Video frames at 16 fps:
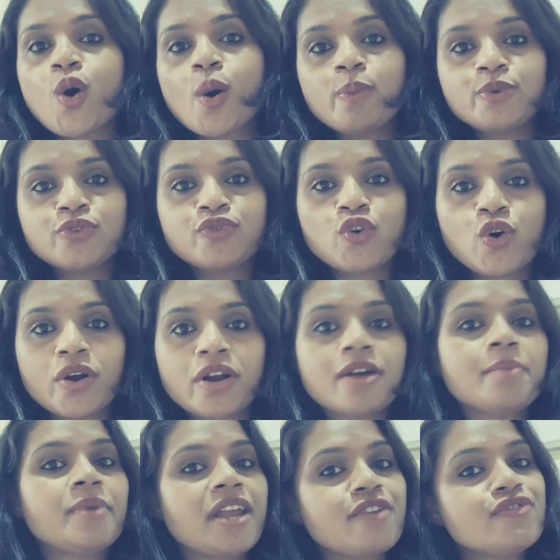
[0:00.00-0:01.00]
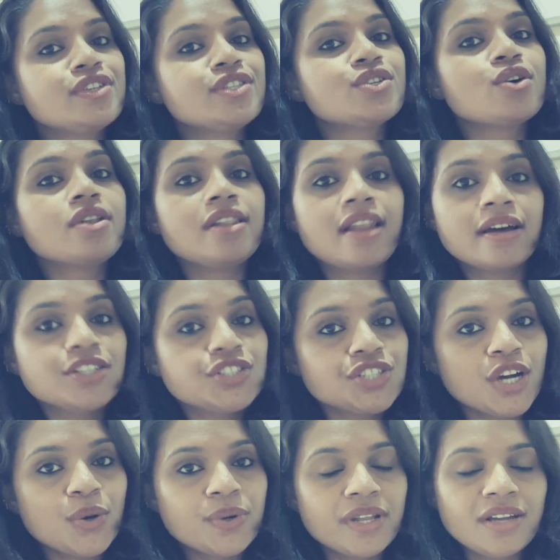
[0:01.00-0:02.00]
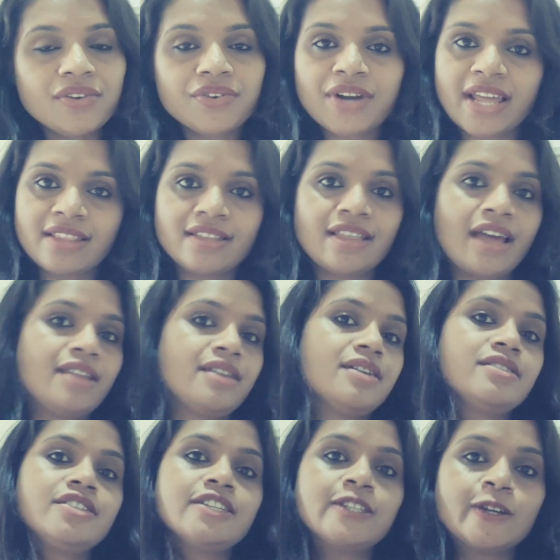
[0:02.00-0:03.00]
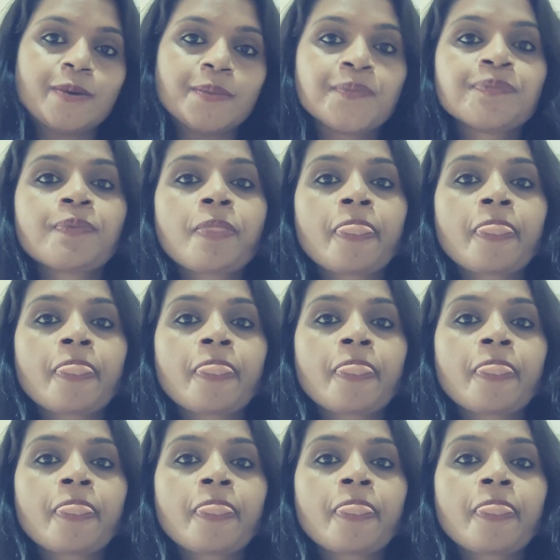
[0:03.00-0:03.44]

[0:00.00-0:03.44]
opt for a breakfast or lunch outing rather than a dinner.